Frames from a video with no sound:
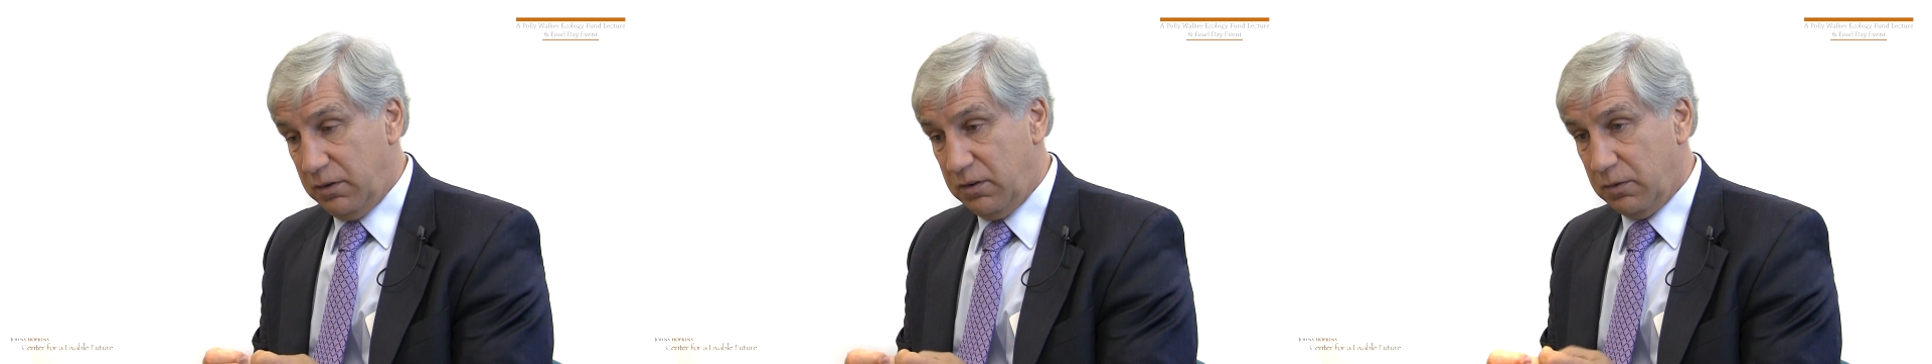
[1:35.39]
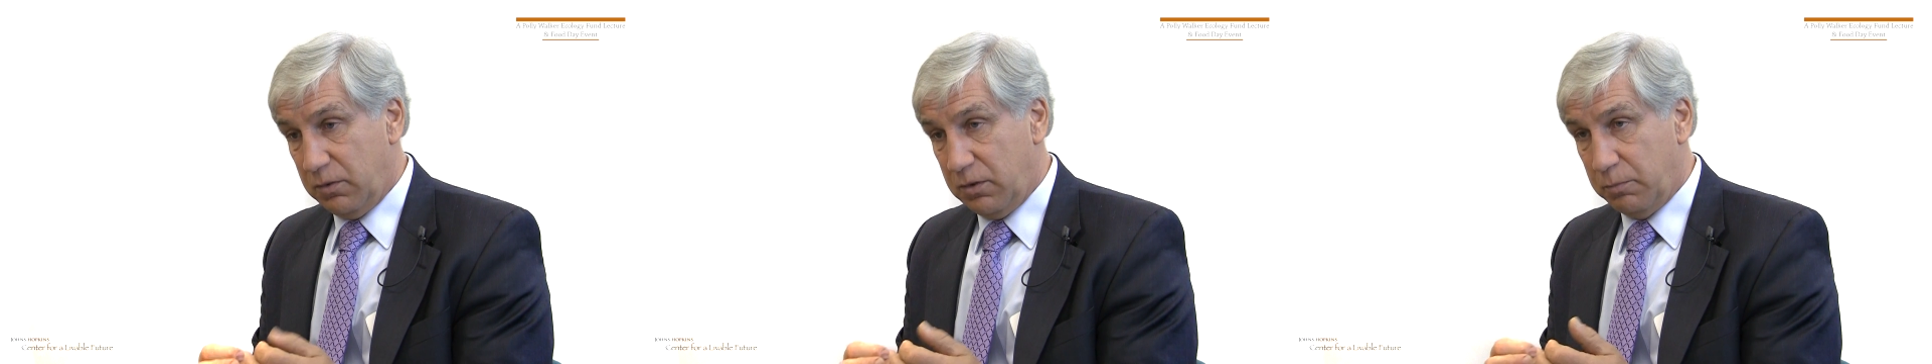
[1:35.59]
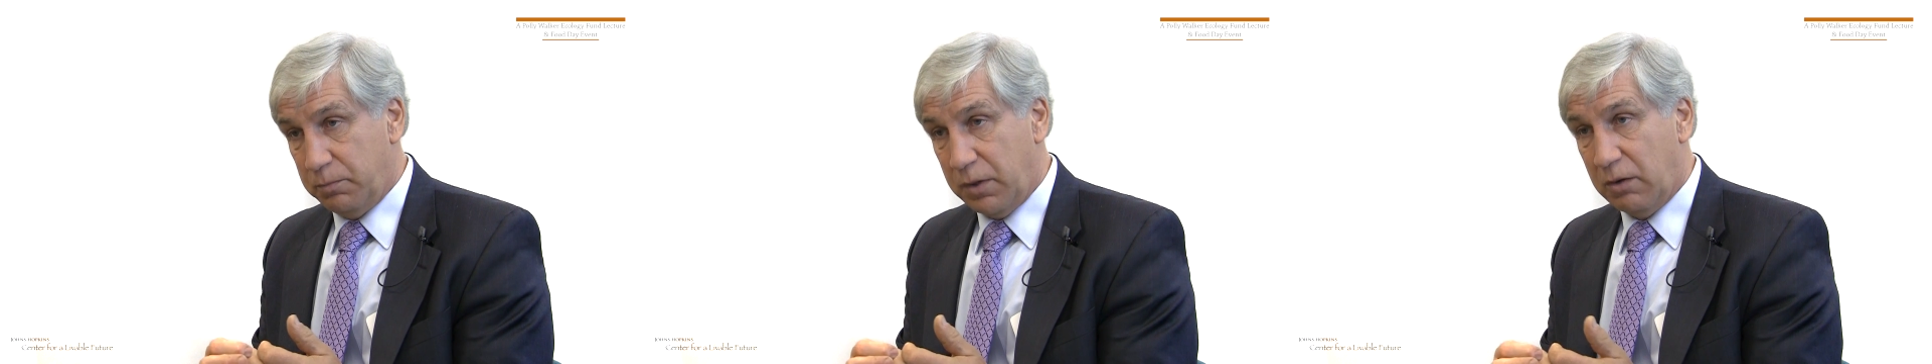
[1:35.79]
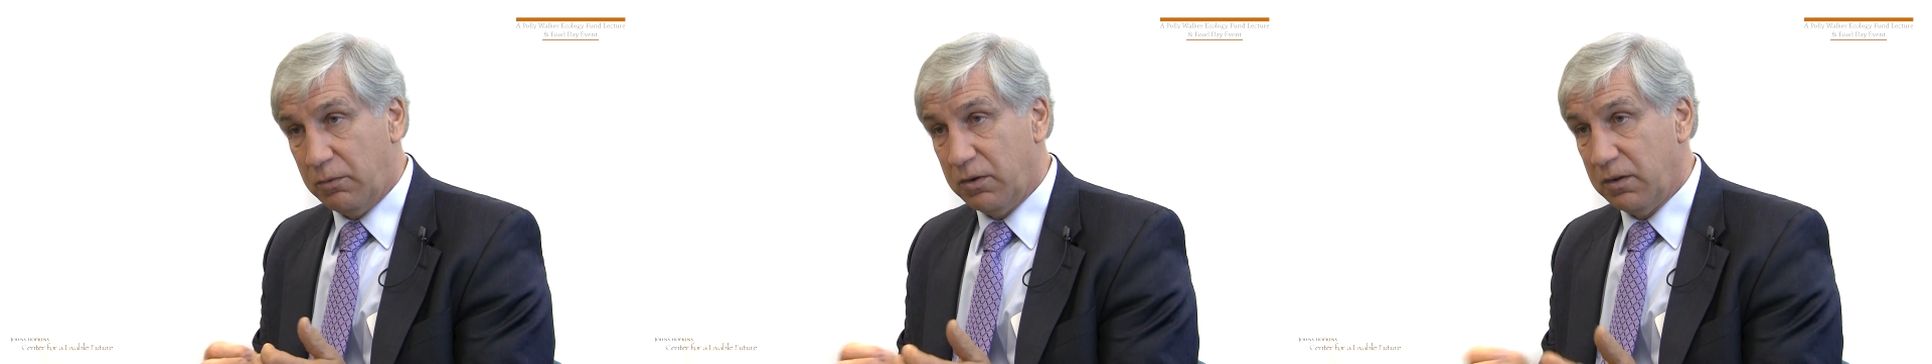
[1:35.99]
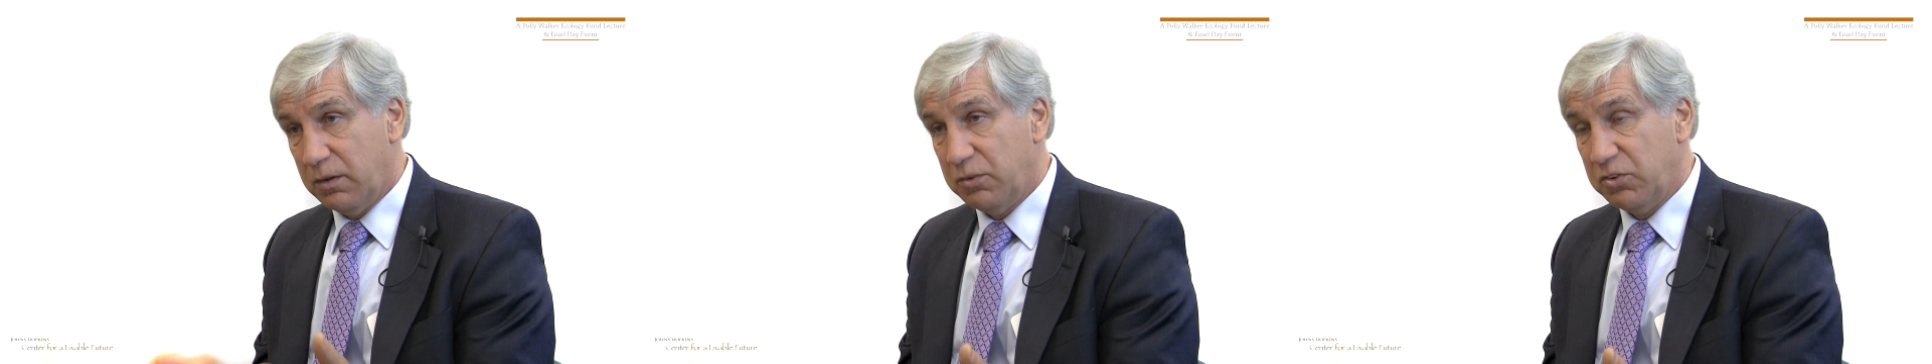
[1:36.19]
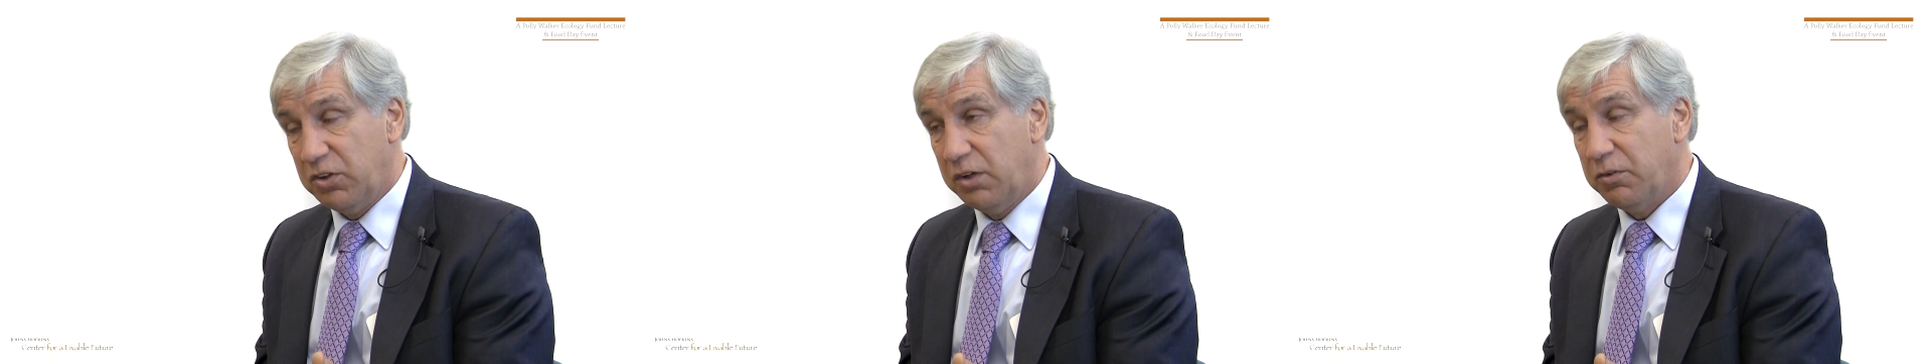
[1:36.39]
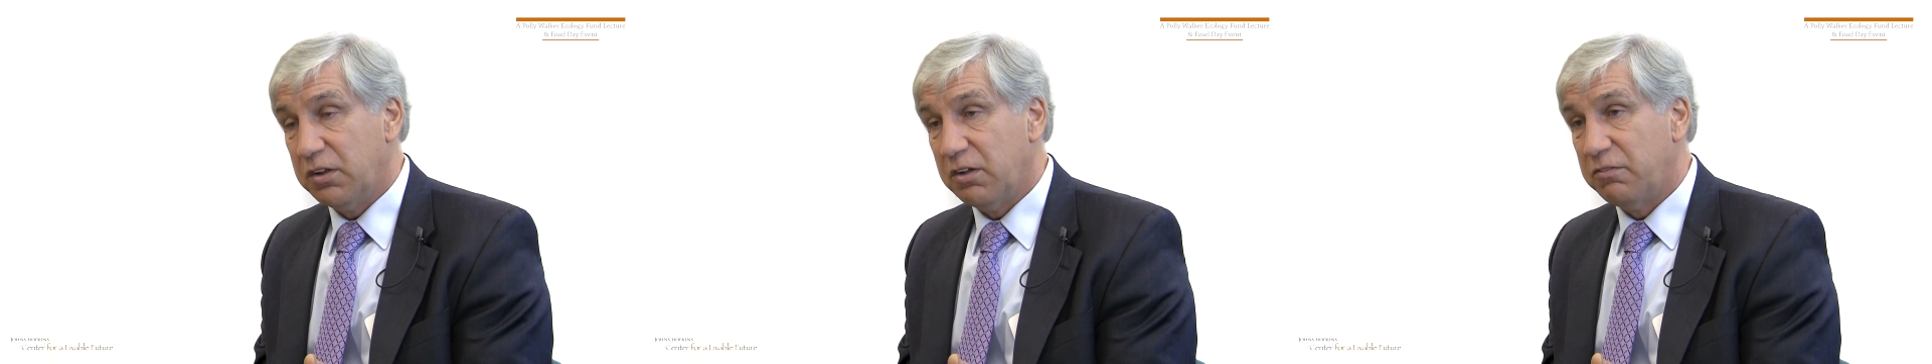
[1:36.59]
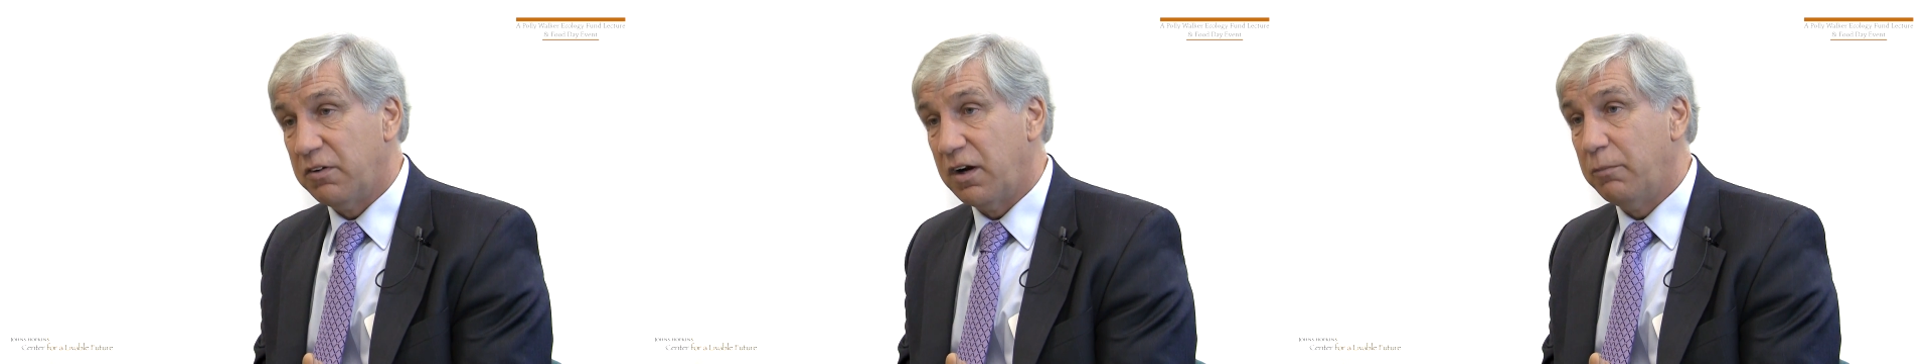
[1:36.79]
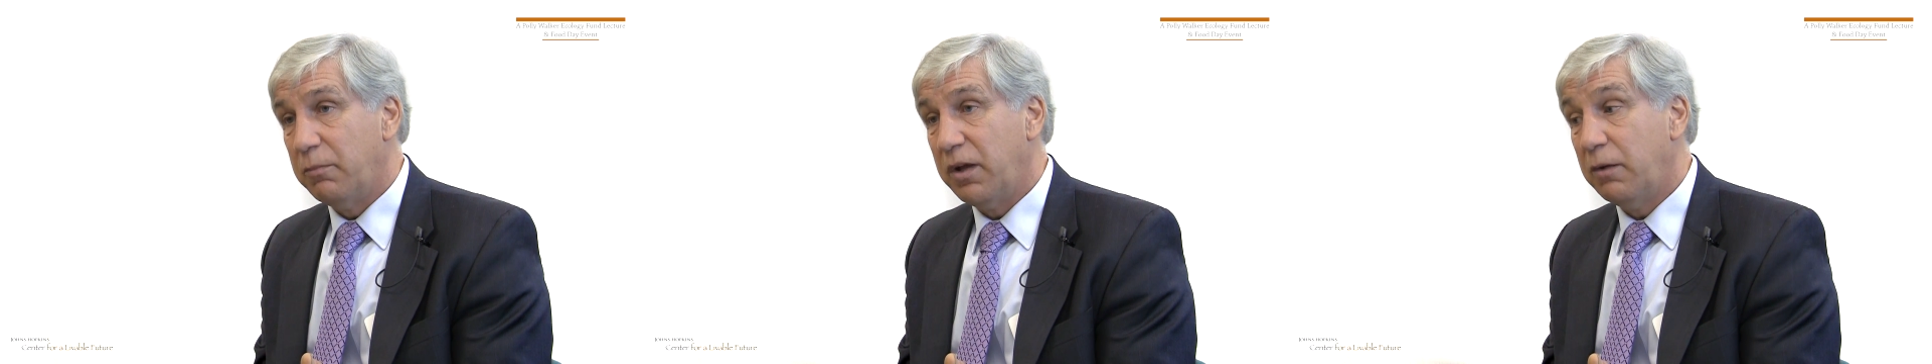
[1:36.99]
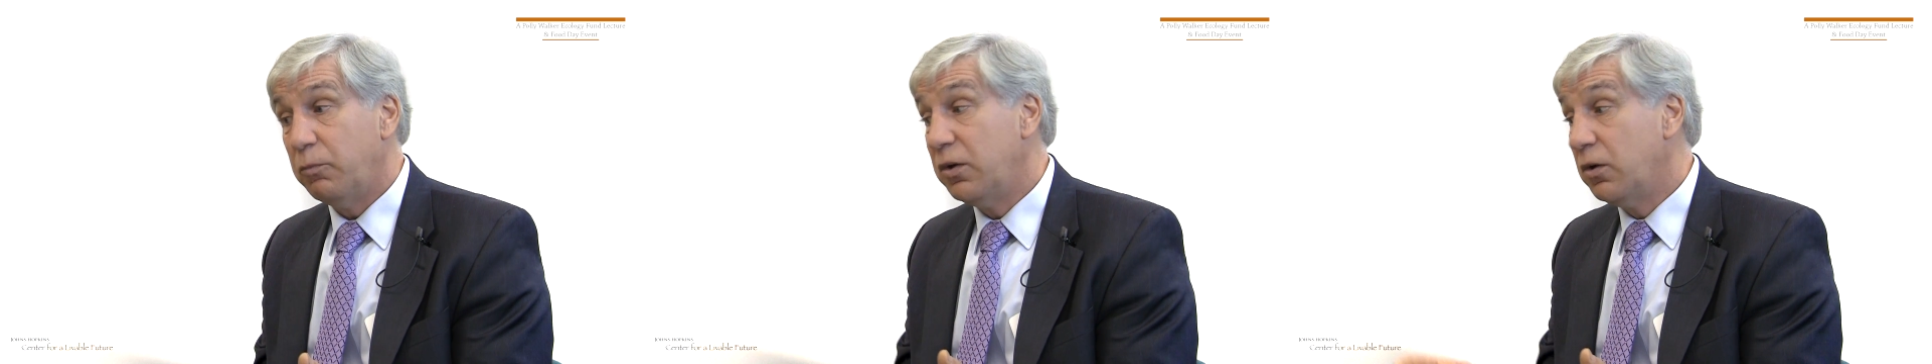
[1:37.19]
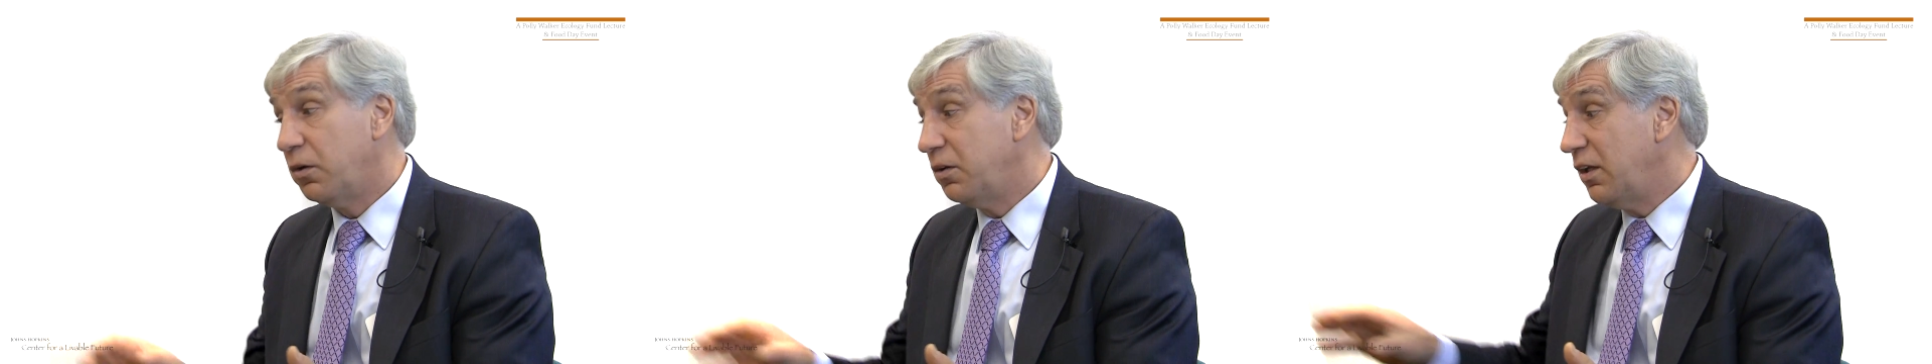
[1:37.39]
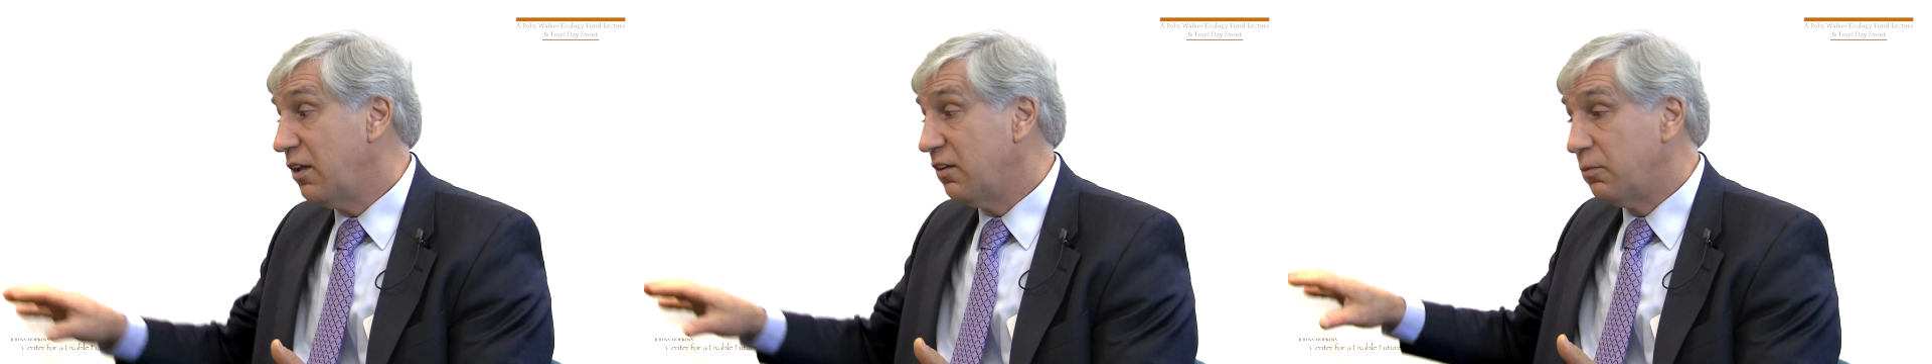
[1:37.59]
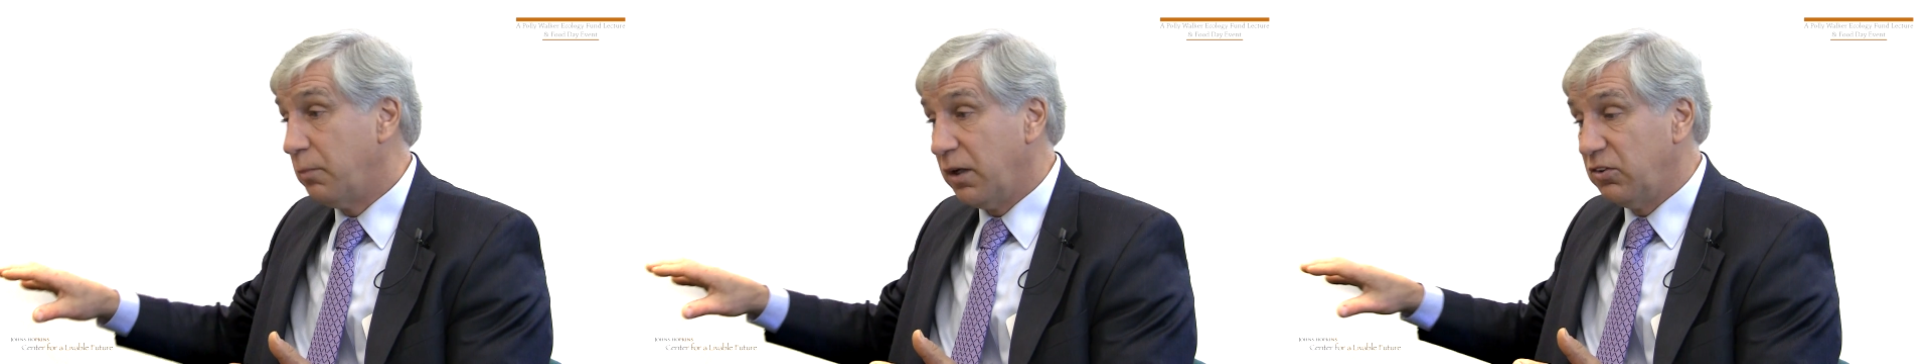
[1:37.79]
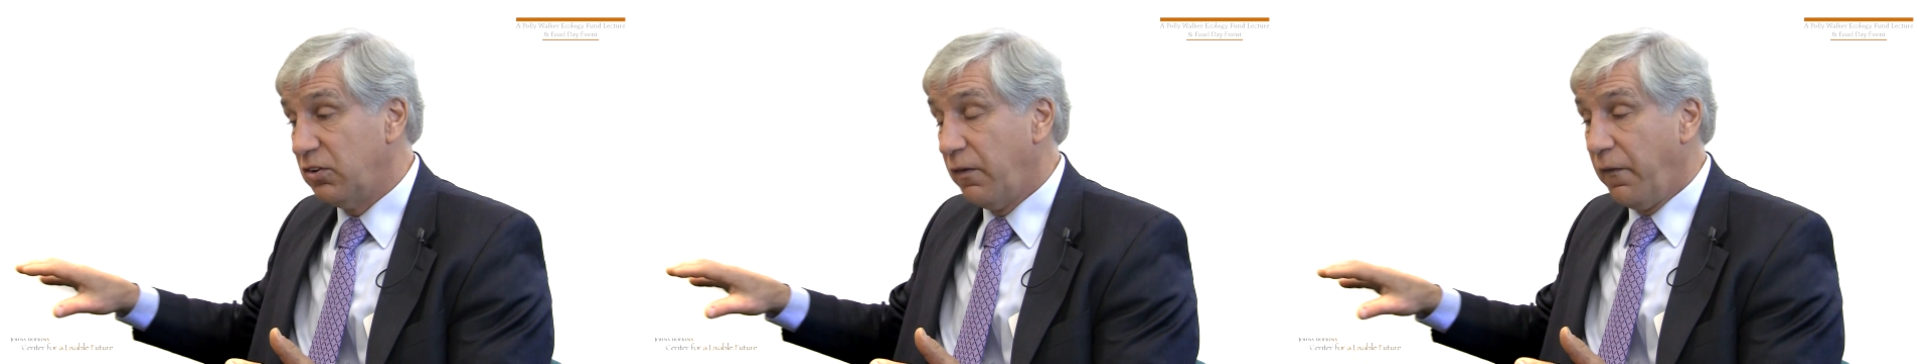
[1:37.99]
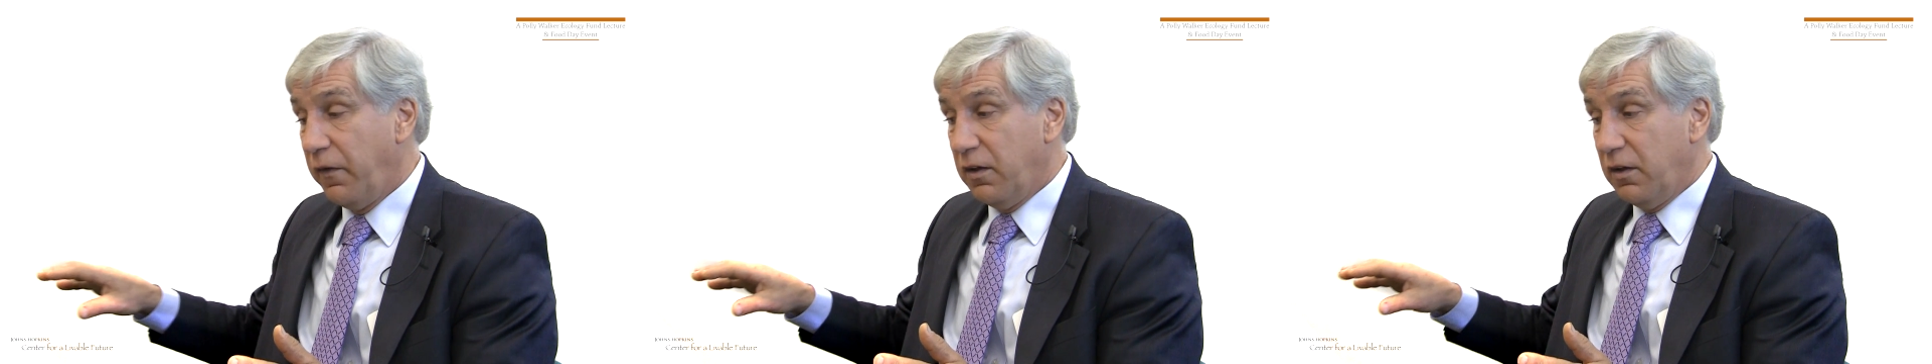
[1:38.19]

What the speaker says: to power the machinery on the farm, and we don't need as much